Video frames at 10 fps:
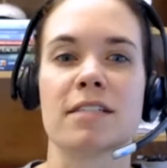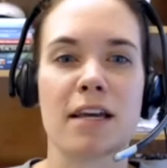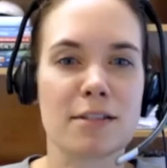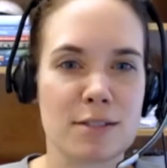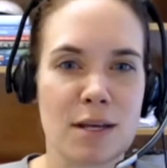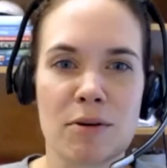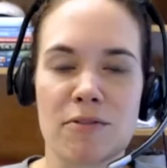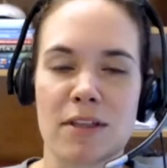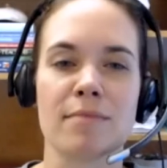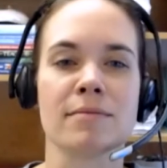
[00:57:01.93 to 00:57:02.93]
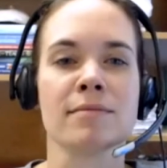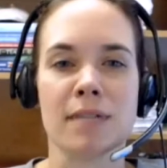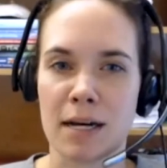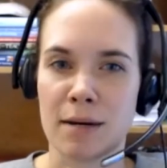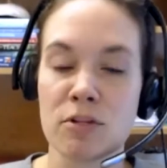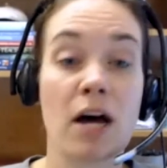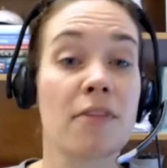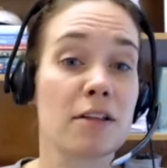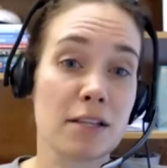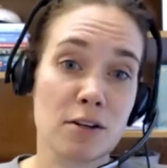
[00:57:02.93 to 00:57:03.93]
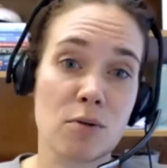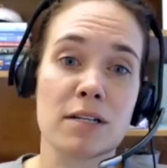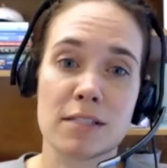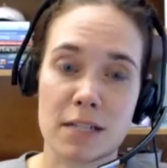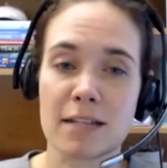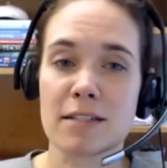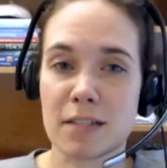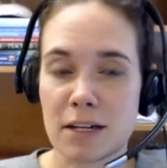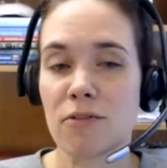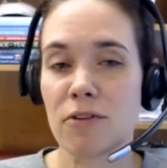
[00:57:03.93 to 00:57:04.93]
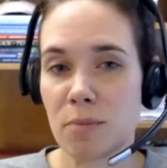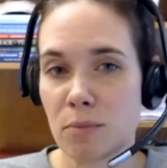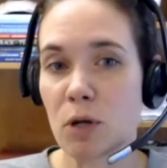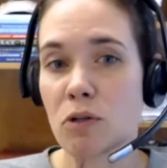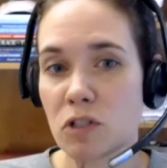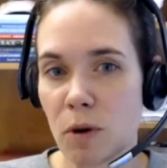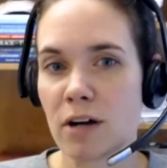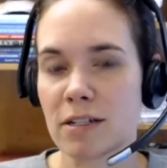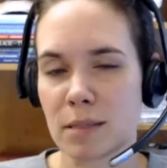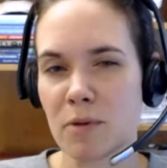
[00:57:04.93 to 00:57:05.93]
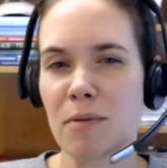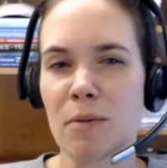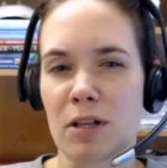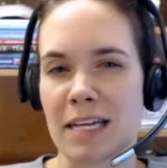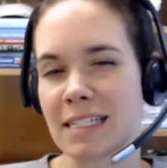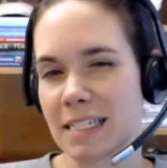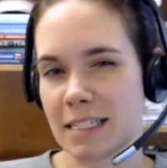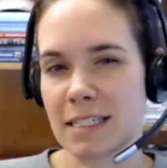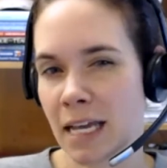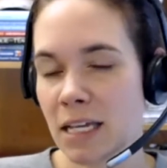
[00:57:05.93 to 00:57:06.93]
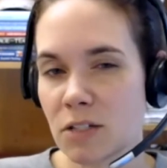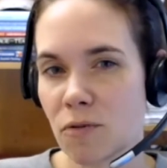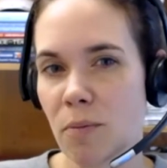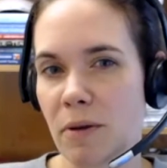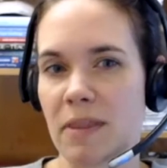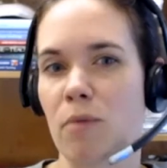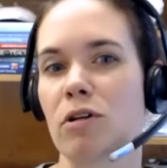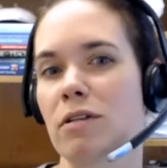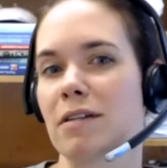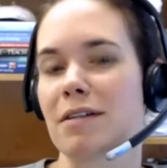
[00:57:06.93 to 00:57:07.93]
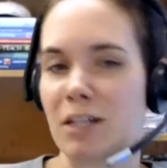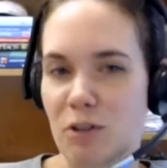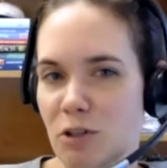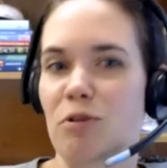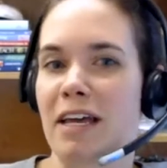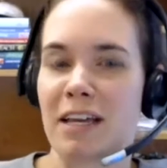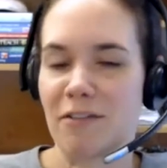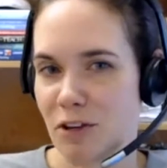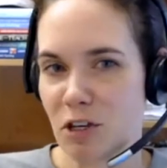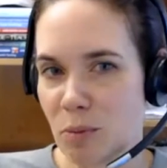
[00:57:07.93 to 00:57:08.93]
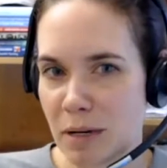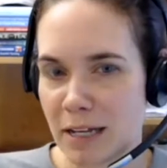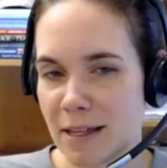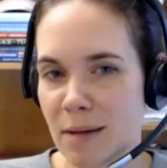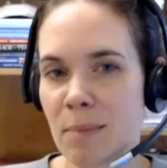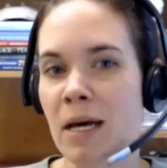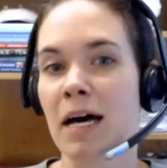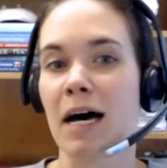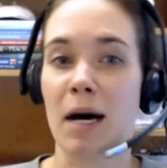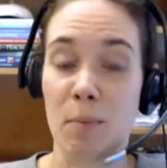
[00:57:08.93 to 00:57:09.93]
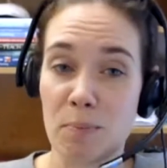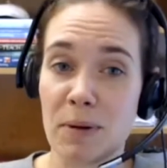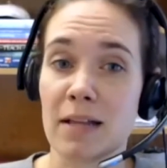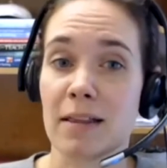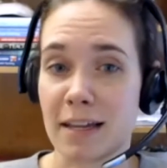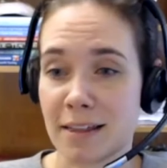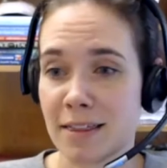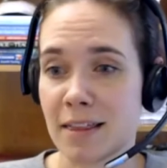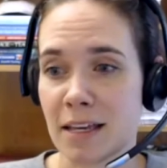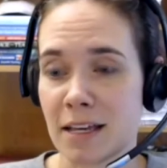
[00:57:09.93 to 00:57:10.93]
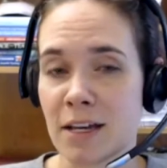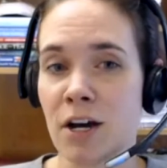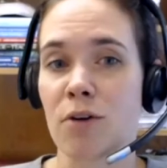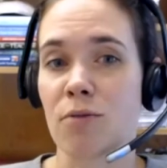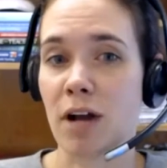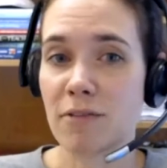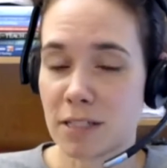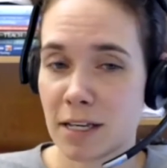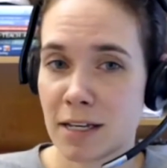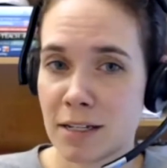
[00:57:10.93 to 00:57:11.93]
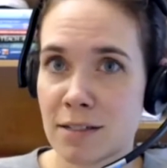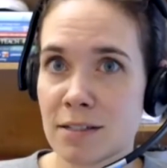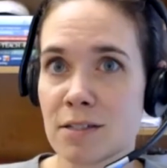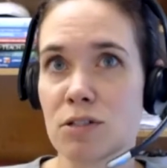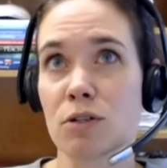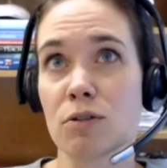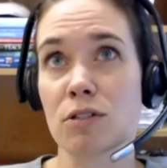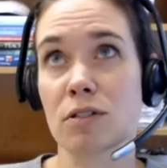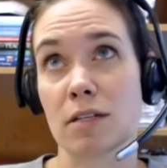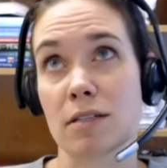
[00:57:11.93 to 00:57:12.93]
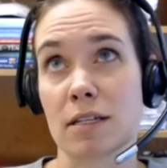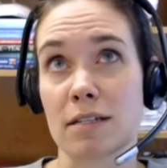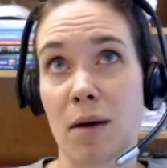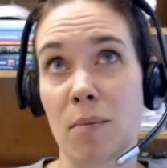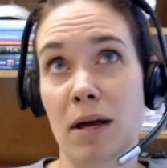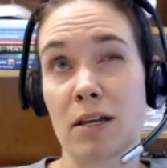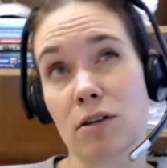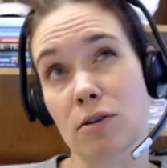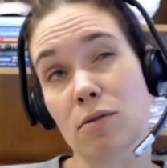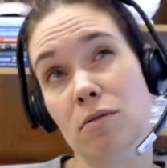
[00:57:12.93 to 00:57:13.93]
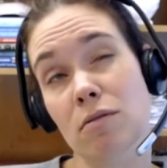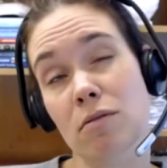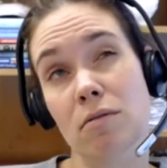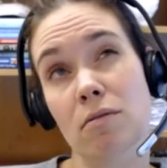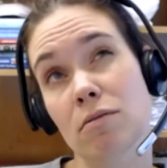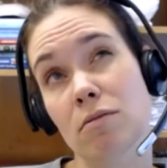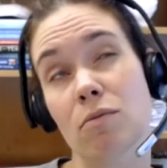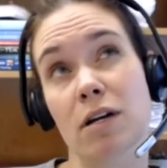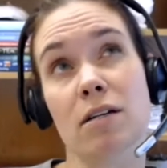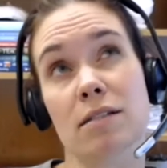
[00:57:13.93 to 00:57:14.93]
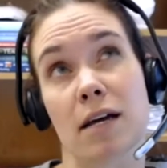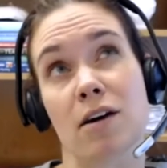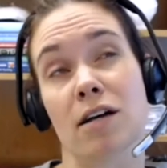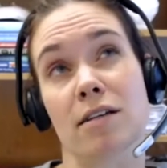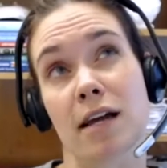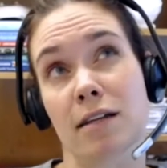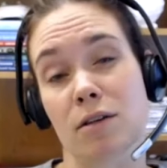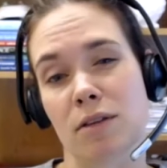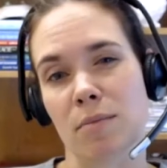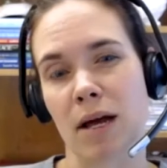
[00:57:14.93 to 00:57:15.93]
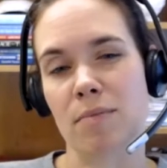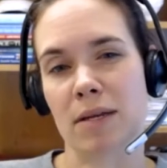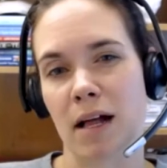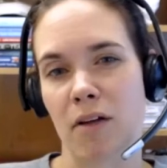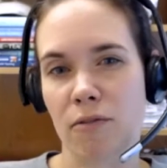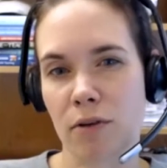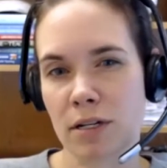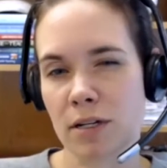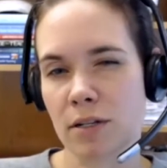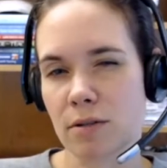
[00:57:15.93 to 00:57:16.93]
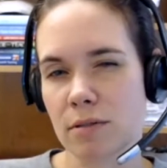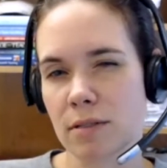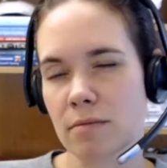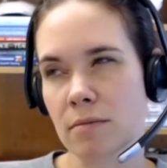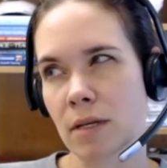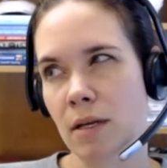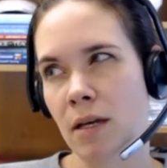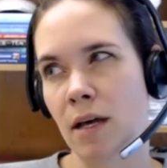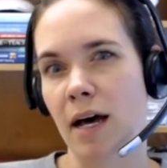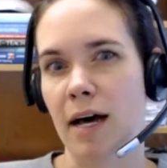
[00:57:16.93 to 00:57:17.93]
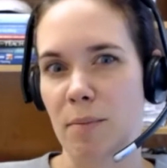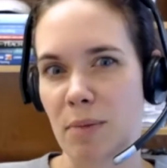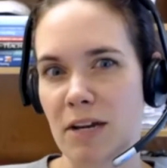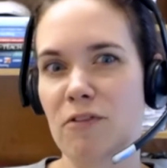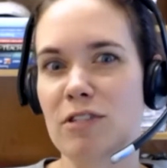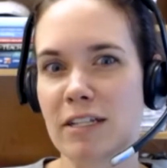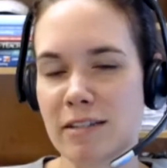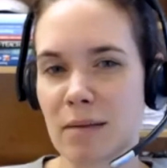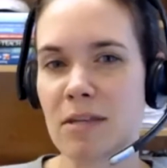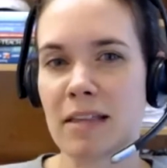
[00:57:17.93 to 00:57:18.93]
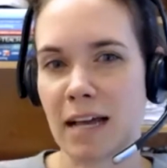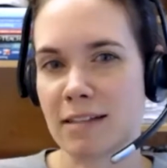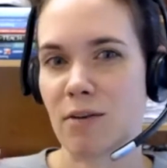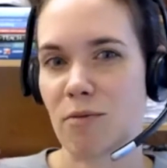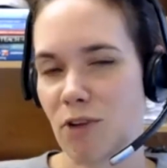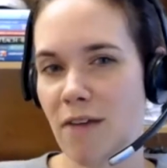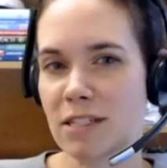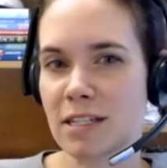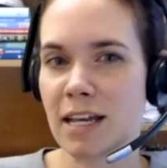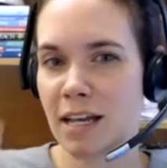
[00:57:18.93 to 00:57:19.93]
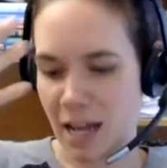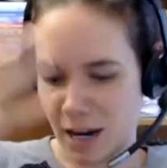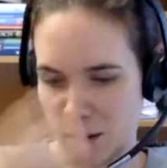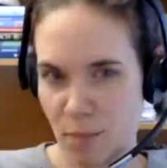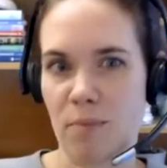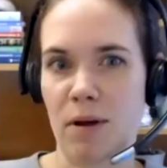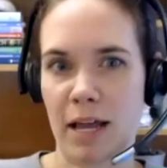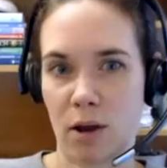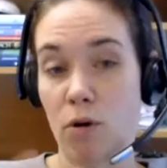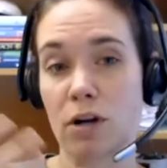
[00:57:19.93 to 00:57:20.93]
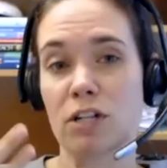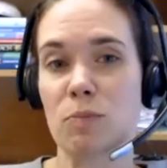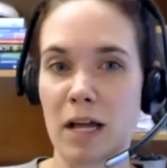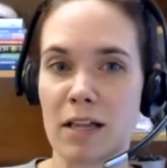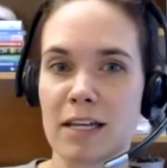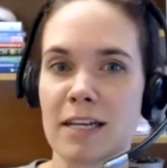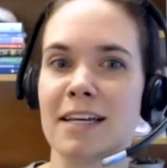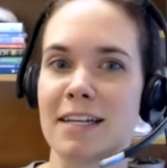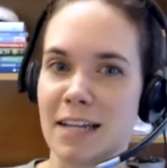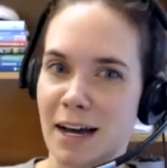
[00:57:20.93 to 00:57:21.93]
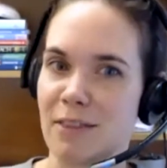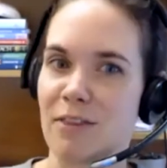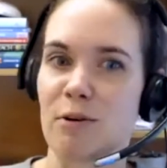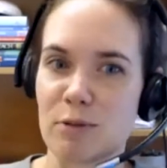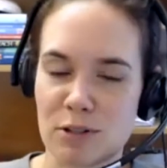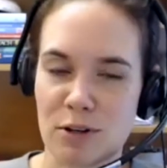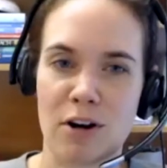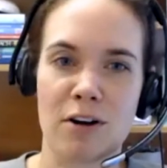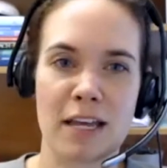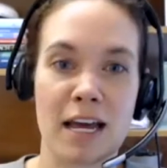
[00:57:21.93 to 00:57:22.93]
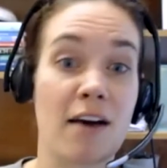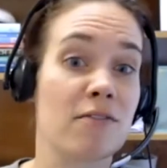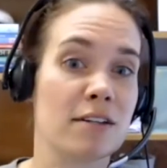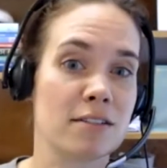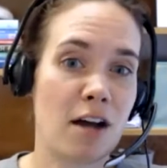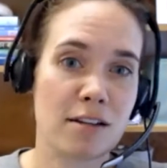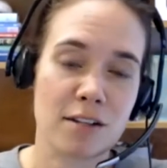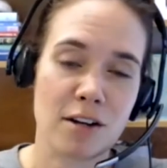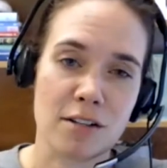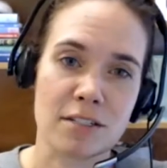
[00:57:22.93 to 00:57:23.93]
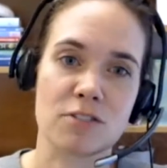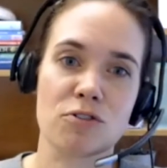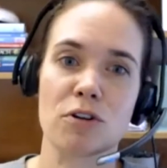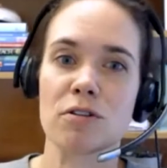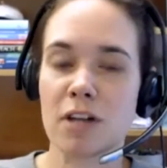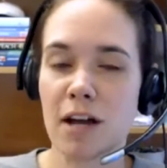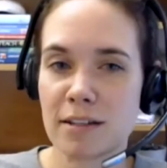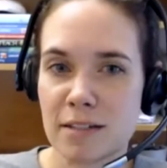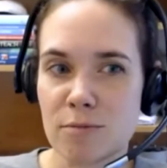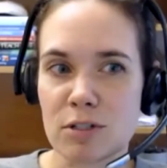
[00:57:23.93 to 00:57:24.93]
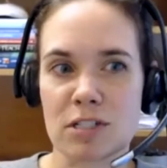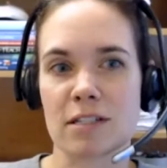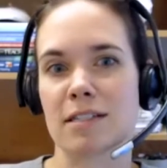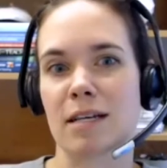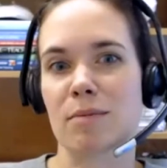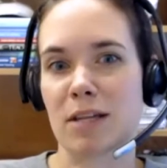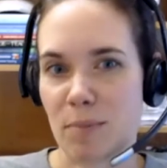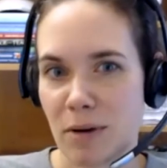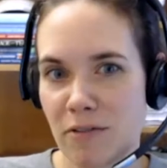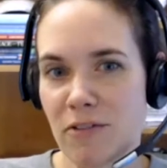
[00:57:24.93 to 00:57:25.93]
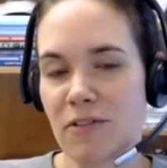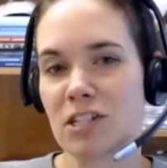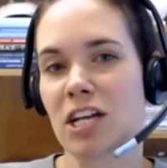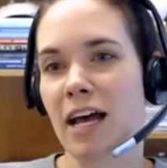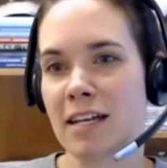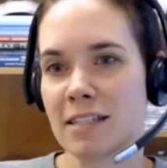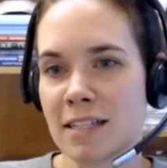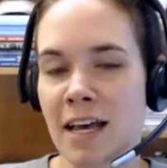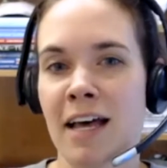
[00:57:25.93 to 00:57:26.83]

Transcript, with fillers: Yes, some of them. Um, not the little ones that I study for the most part. Some of them are like distasteful, but they wouldn't kill you like if a human ate them. Um, but like the rough skinned newts, let's see, down by you, where is that contact zone? They might be California newts. Uh, but if you see something that has like rough skin and a like orange belly, yeah, those are they have a toxin called tetrodotoxin, which is the same thing a pufferfish has.